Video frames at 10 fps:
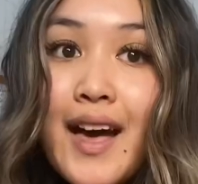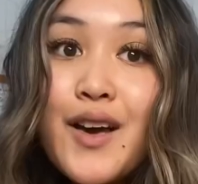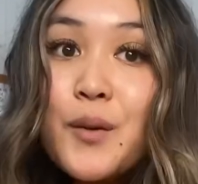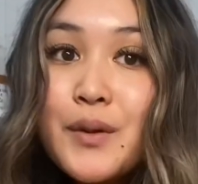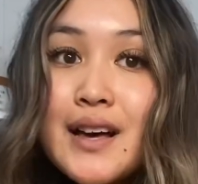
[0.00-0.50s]
I
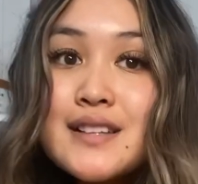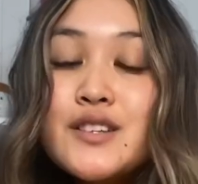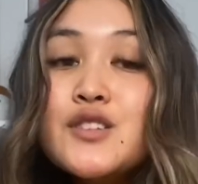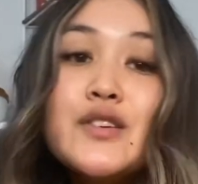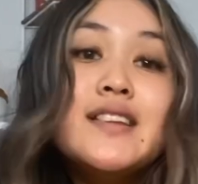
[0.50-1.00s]
hope you guys
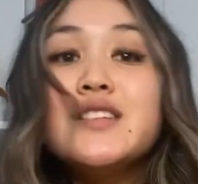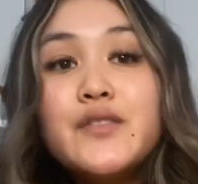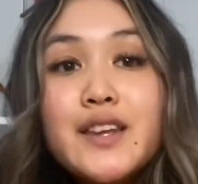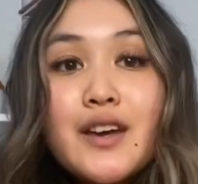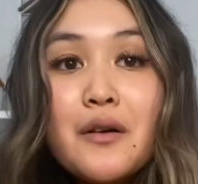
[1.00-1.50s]
enjoyed this
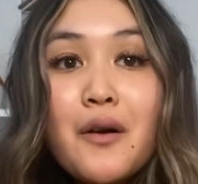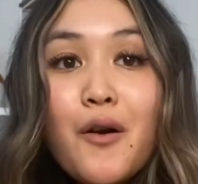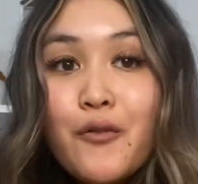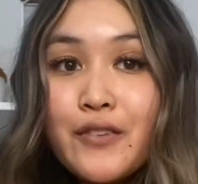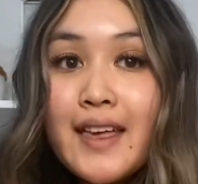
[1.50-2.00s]
video.
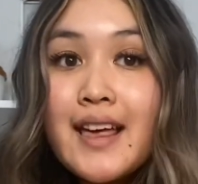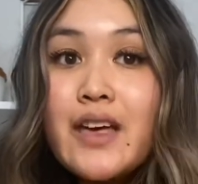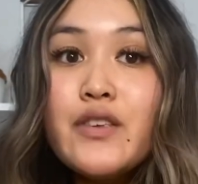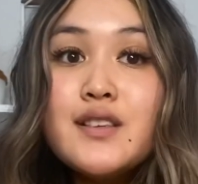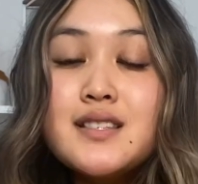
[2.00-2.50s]
Hopefully I
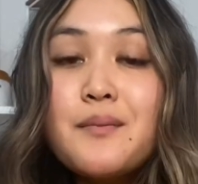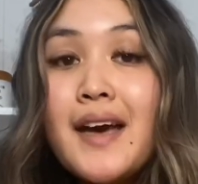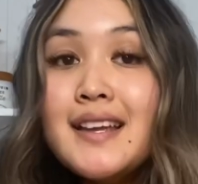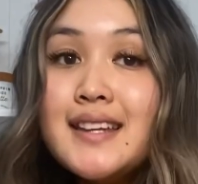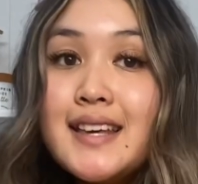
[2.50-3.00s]
gave you some
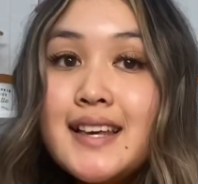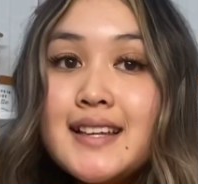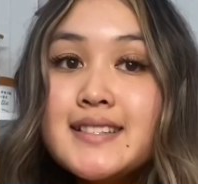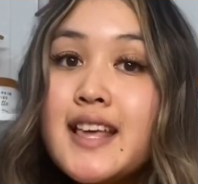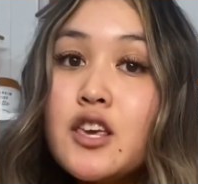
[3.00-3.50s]

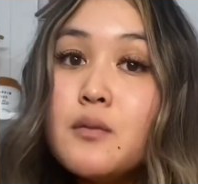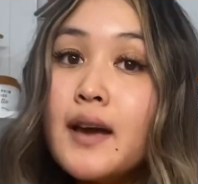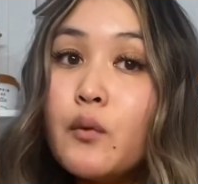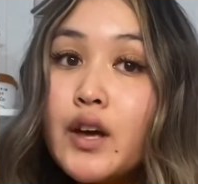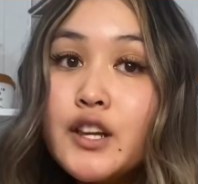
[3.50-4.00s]
ideas that you
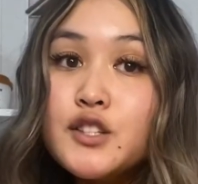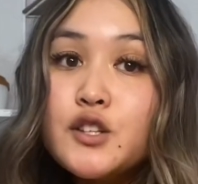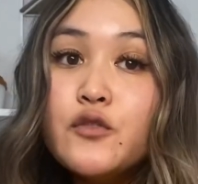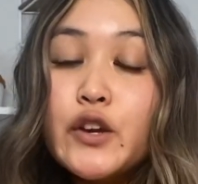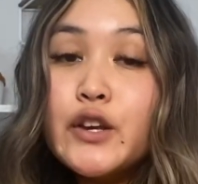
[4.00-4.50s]
might want to
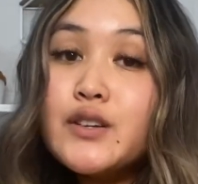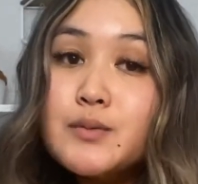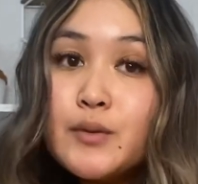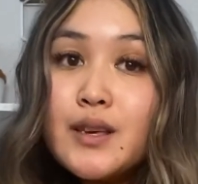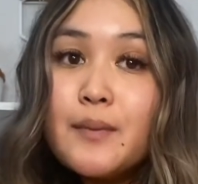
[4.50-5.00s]
do for your
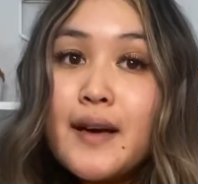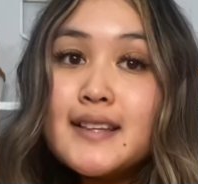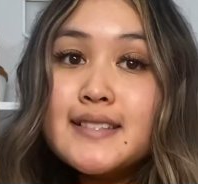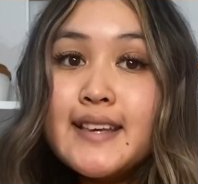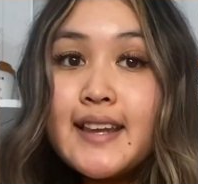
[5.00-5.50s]
spooky
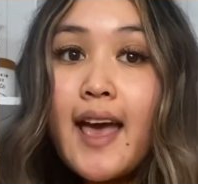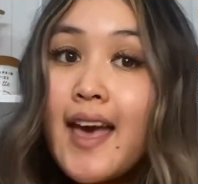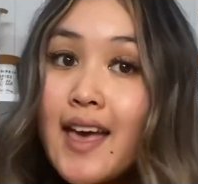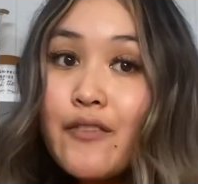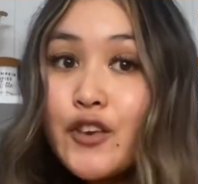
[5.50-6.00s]
basket.
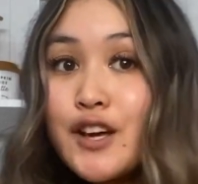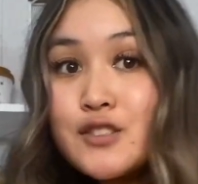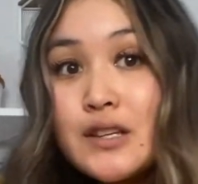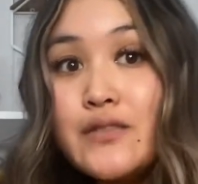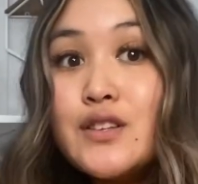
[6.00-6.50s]
If you guys
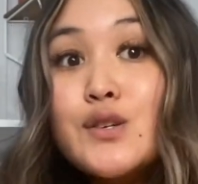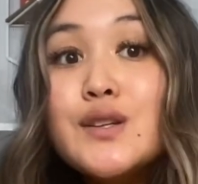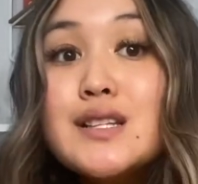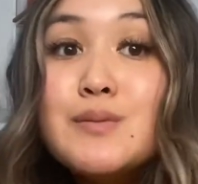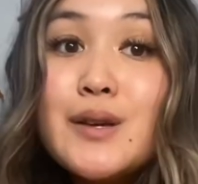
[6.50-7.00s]
are even
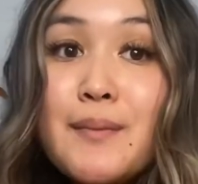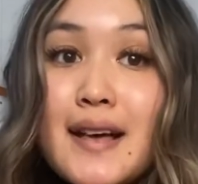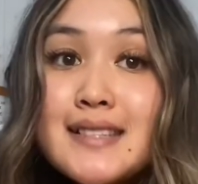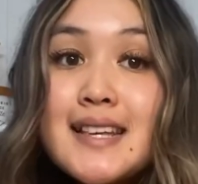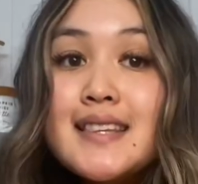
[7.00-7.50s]
doing a spooky
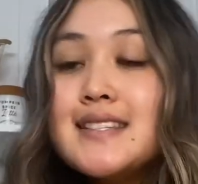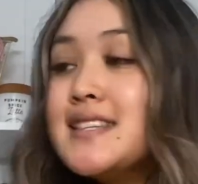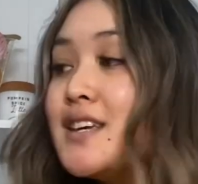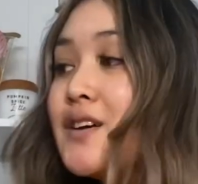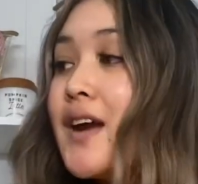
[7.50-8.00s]
basket this
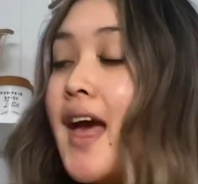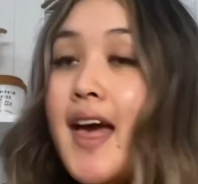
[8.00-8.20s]
year,